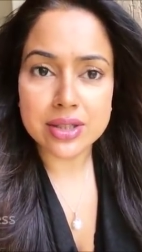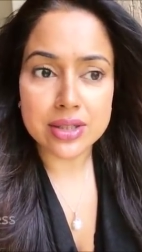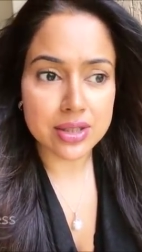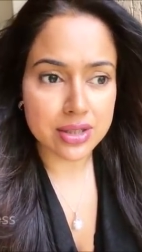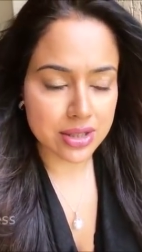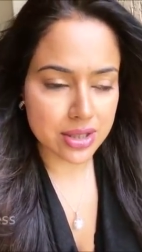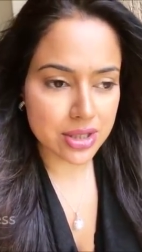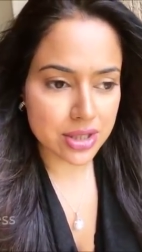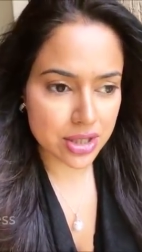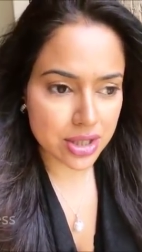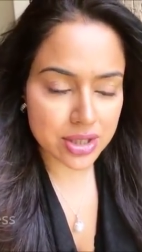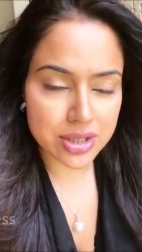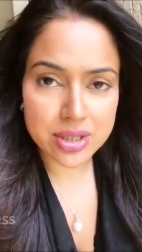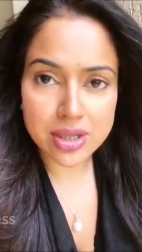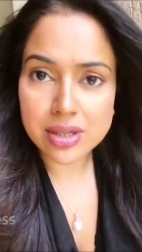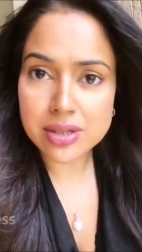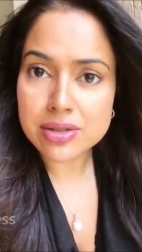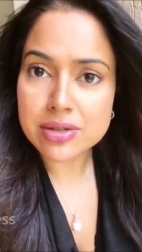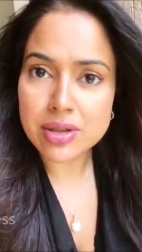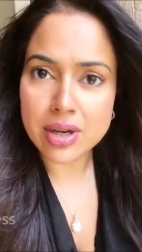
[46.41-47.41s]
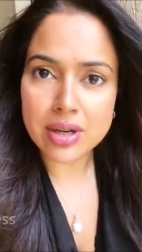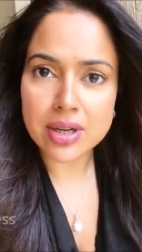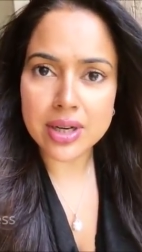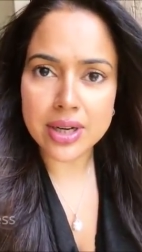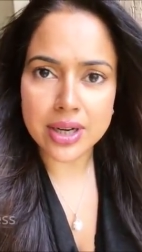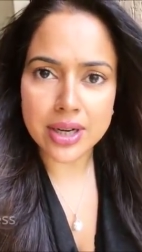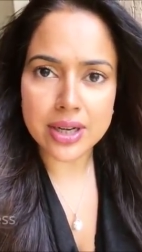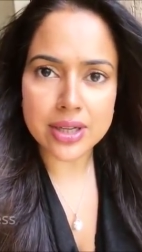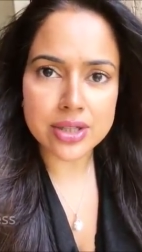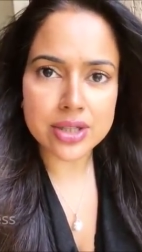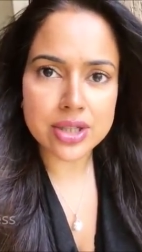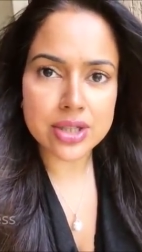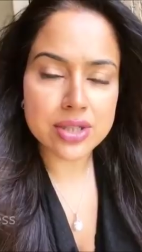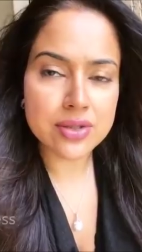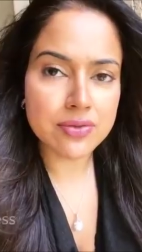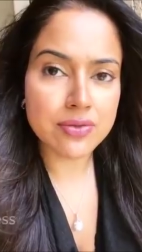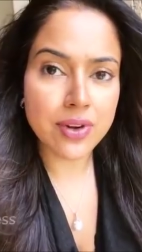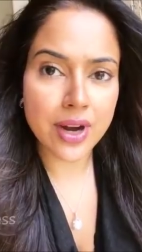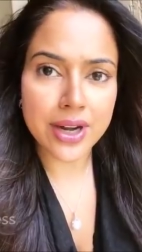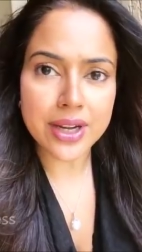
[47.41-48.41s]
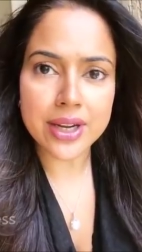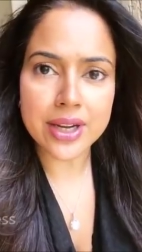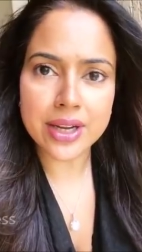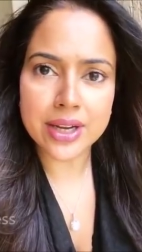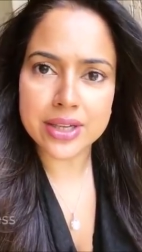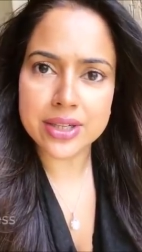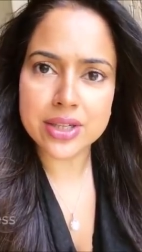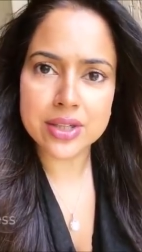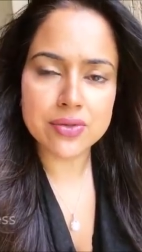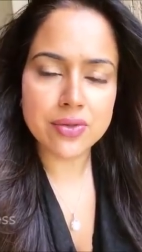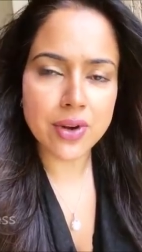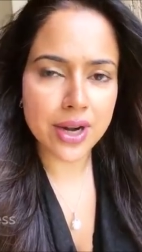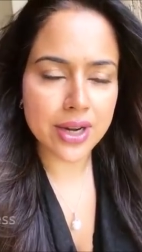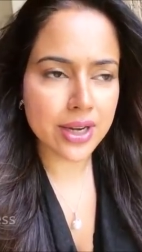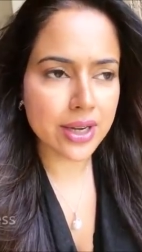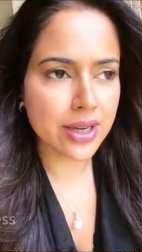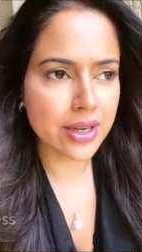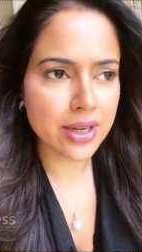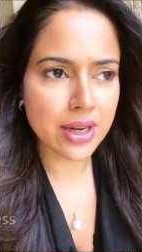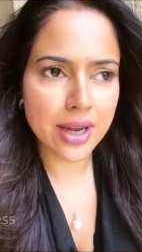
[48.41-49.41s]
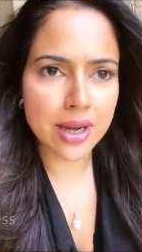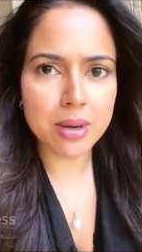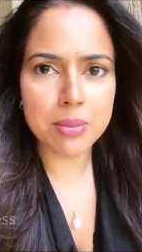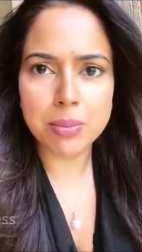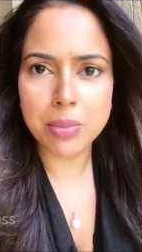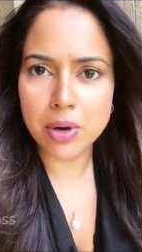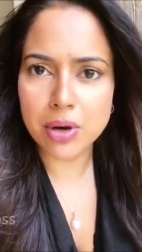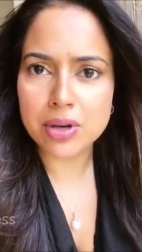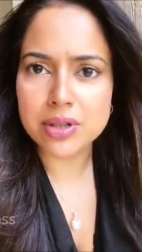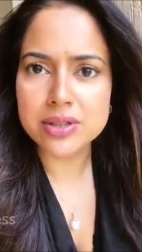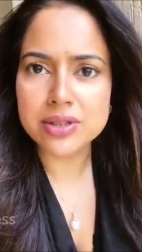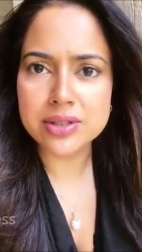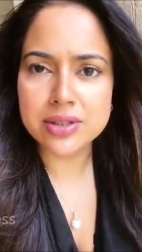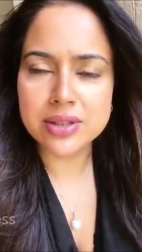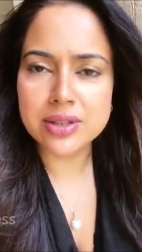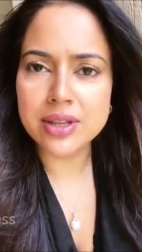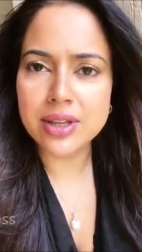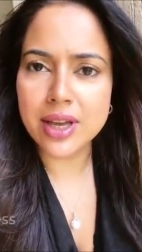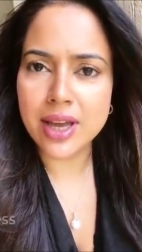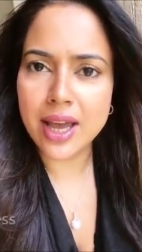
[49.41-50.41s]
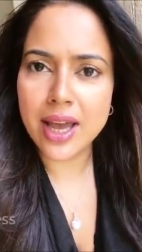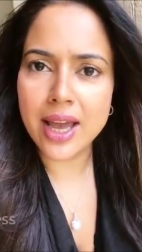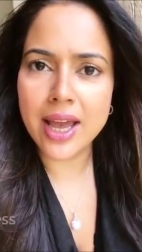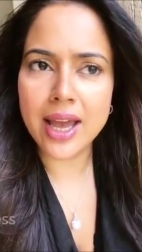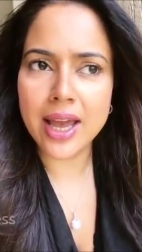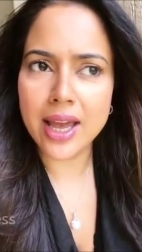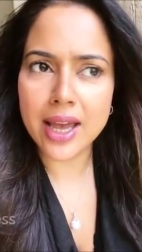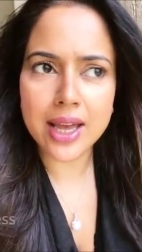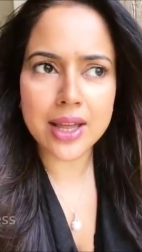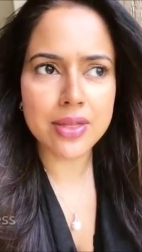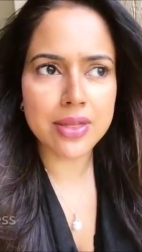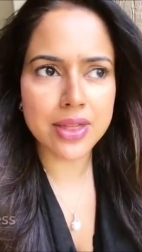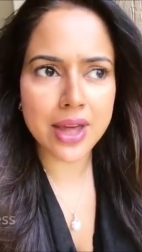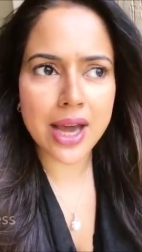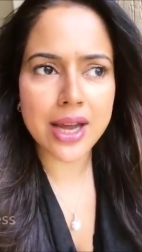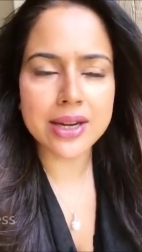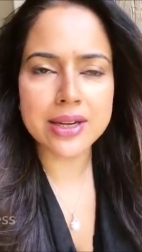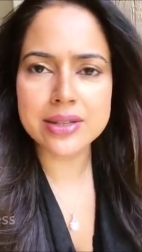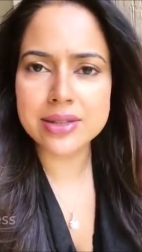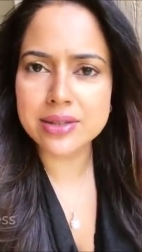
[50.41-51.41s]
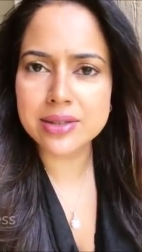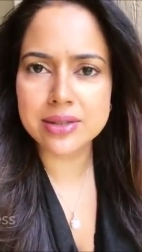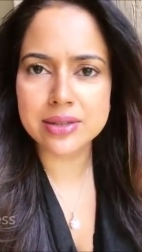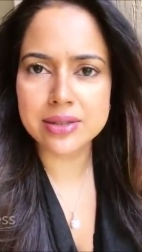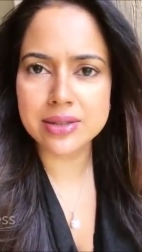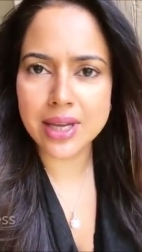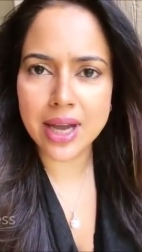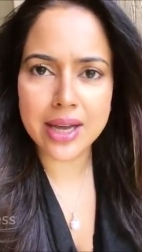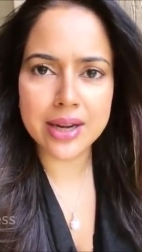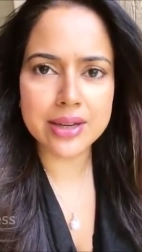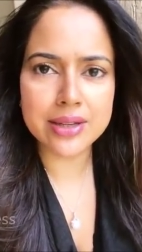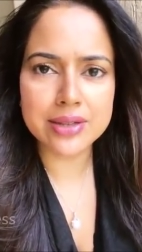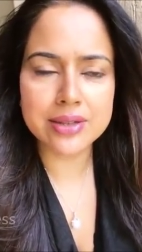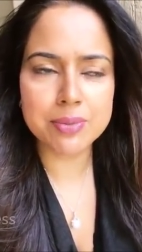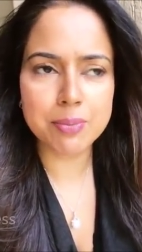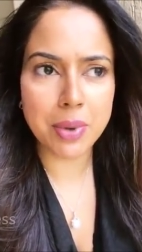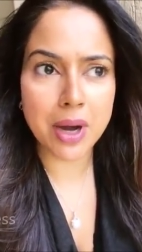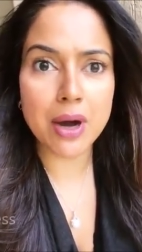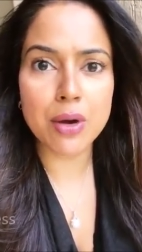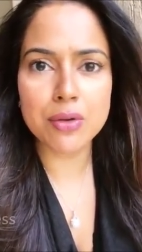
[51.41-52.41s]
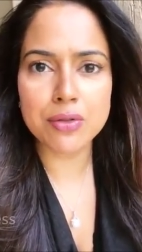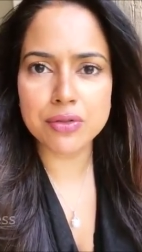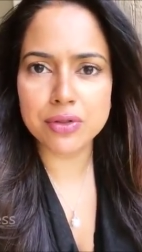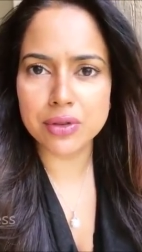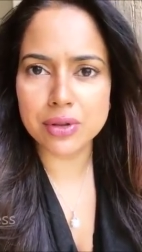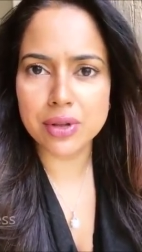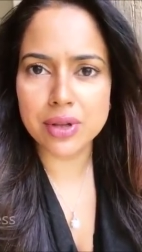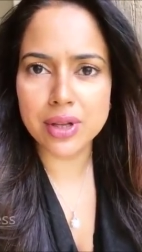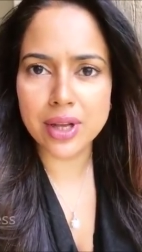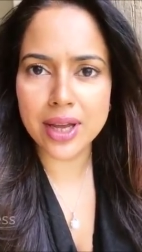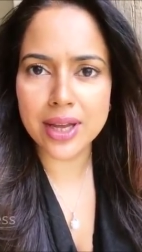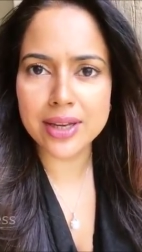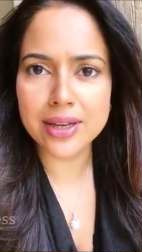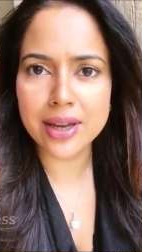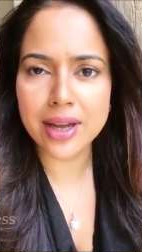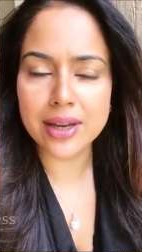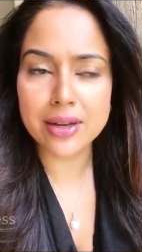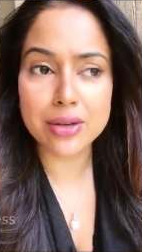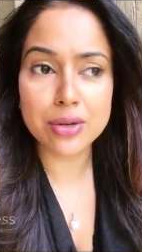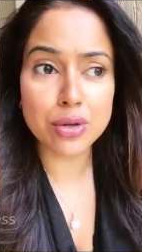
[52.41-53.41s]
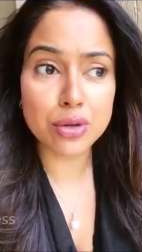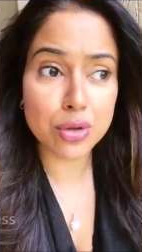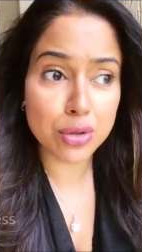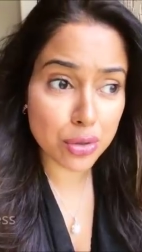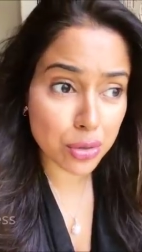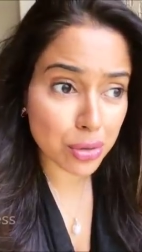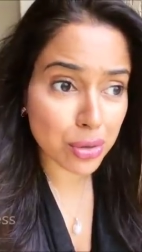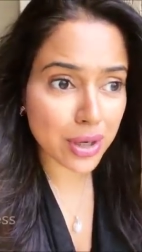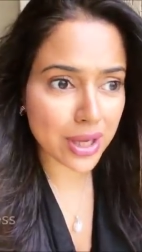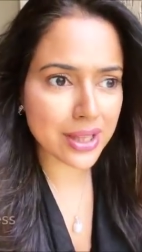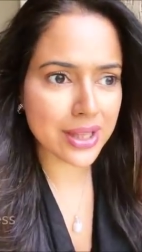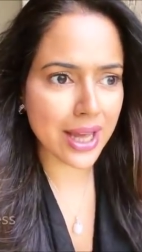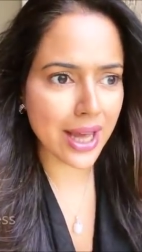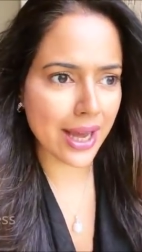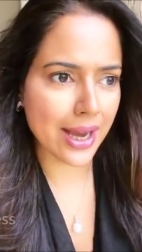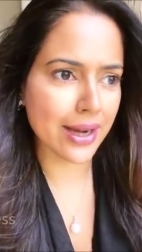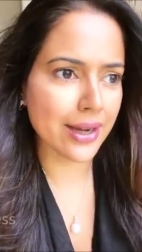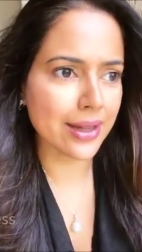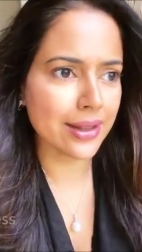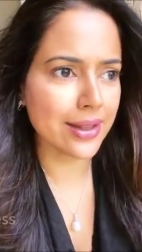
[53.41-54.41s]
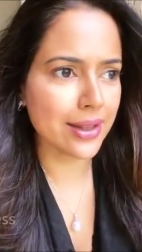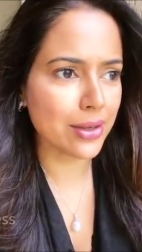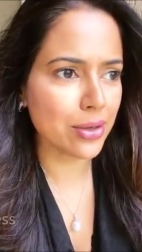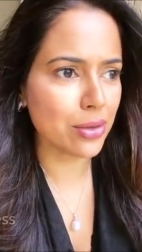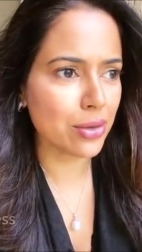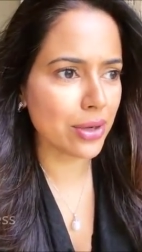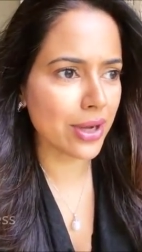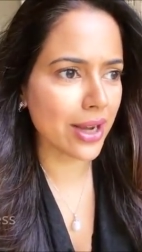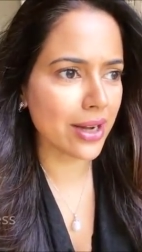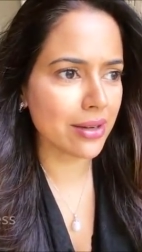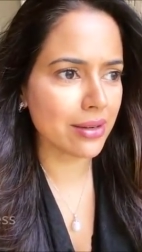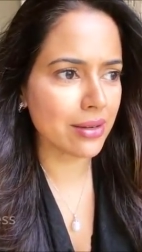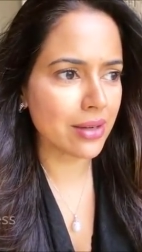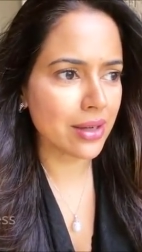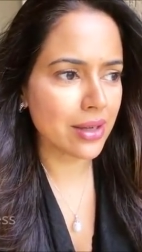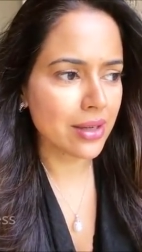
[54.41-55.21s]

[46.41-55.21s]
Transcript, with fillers: She's, she's still struggling and she's fighting it. She's fighting it like a boss and that is that is powerful and and you, you look at that and then you look at